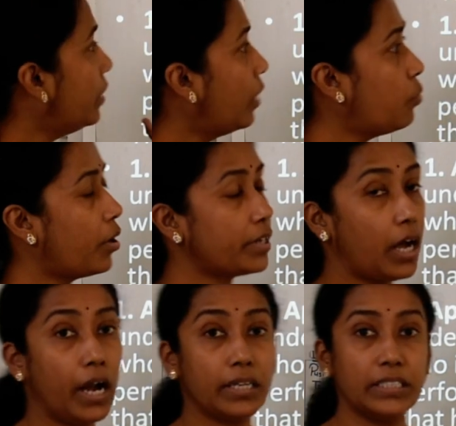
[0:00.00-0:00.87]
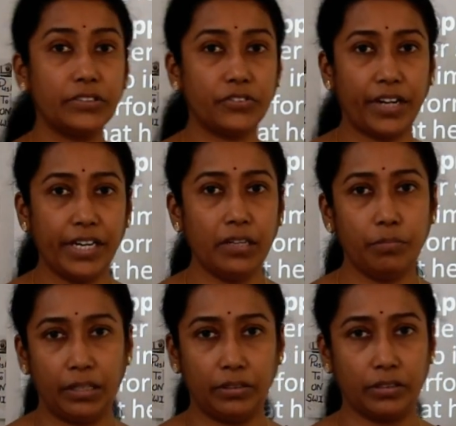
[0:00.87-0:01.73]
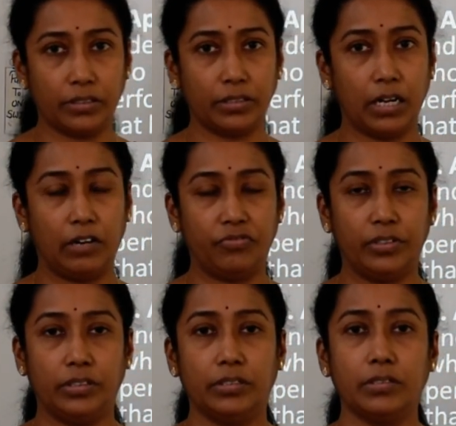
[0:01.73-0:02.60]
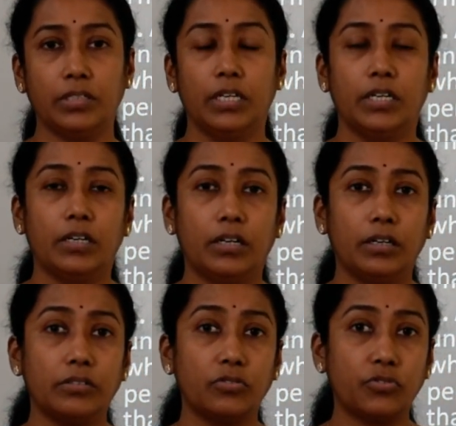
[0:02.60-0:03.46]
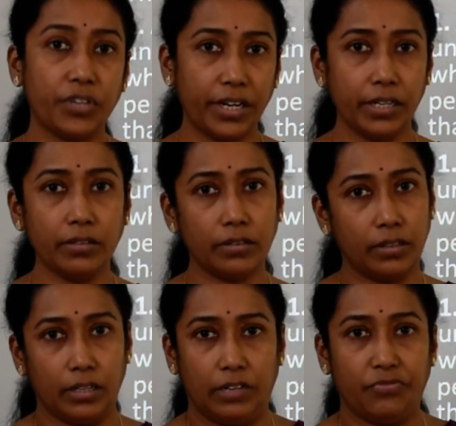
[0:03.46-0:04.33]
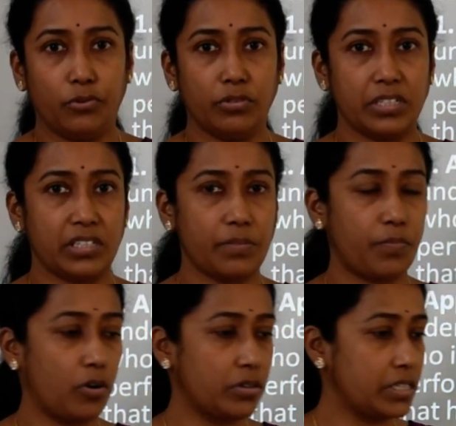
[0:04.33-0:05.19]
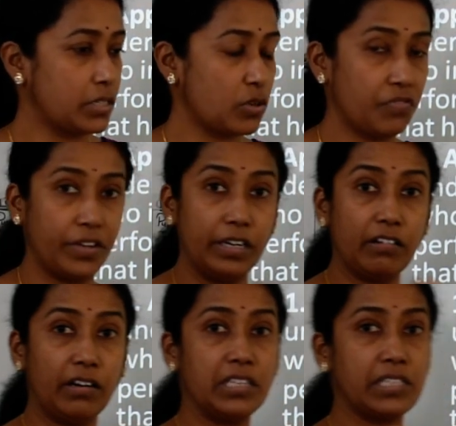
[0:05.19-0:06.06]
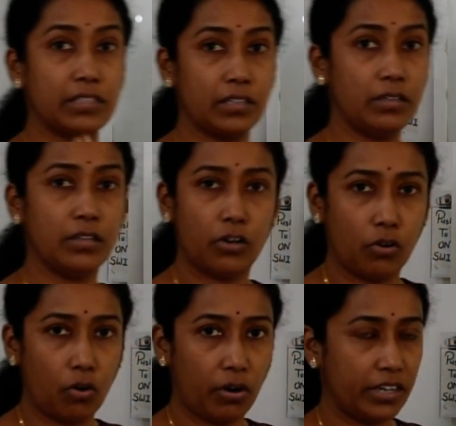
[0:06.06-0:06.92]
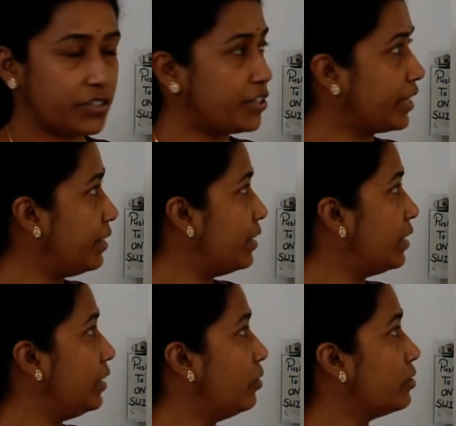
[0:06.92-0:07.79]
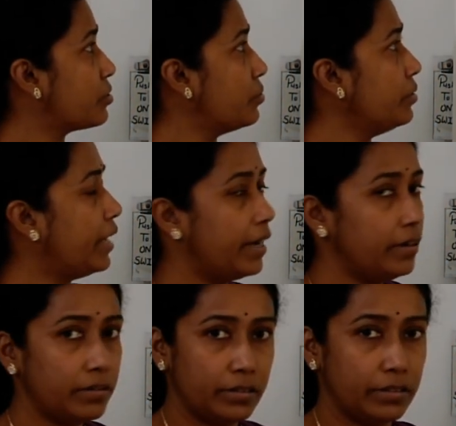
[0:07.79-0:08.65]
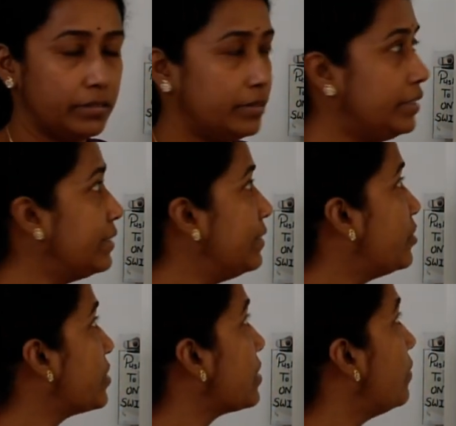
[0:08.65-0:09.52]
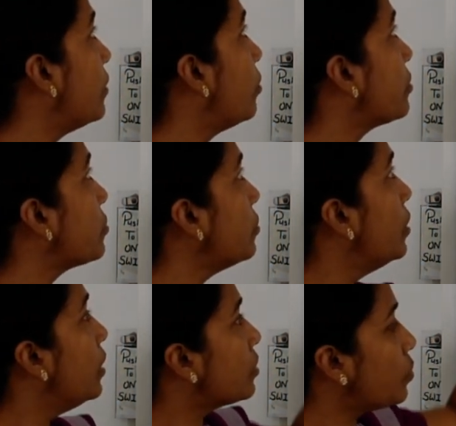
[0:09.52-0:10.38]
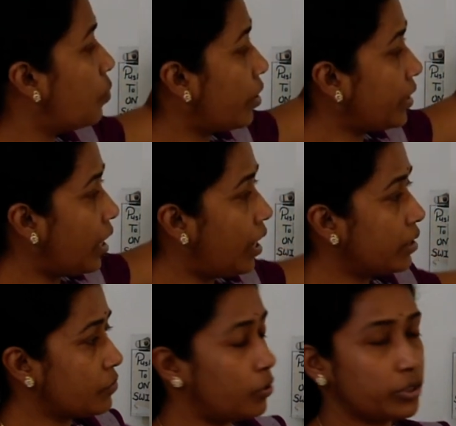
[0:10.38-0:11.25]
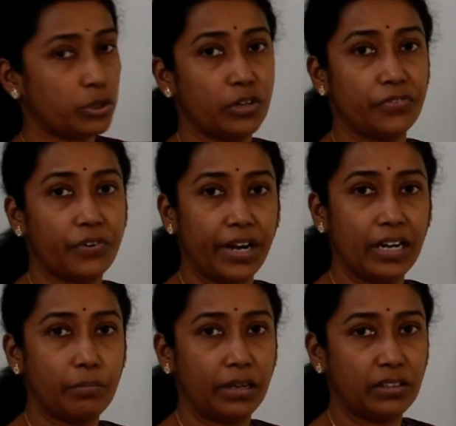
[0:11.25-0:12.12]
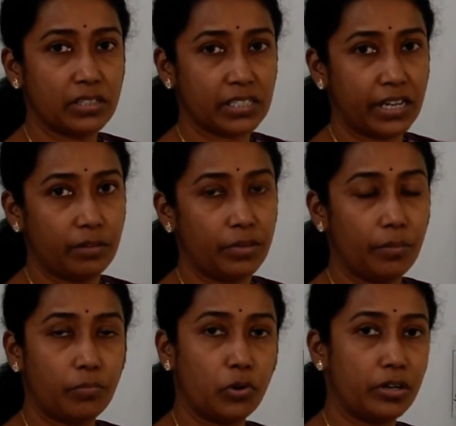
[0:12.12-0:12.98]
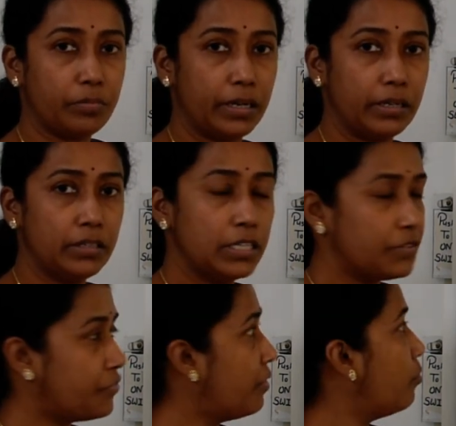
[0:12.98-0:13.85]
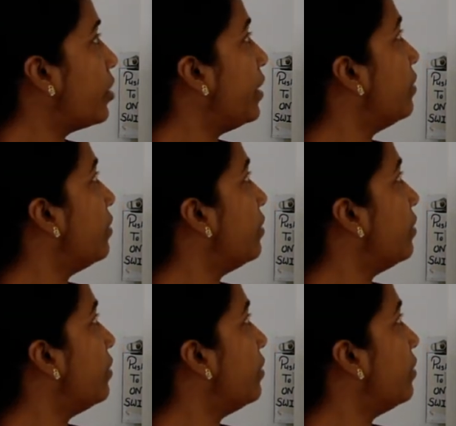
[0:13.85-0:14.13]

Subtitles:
Now, what are the training methods after this? Training, of course, it's a process of increasing the knowledge technically also and intelligence level also. So, what sort of training methods can be employed by a firm or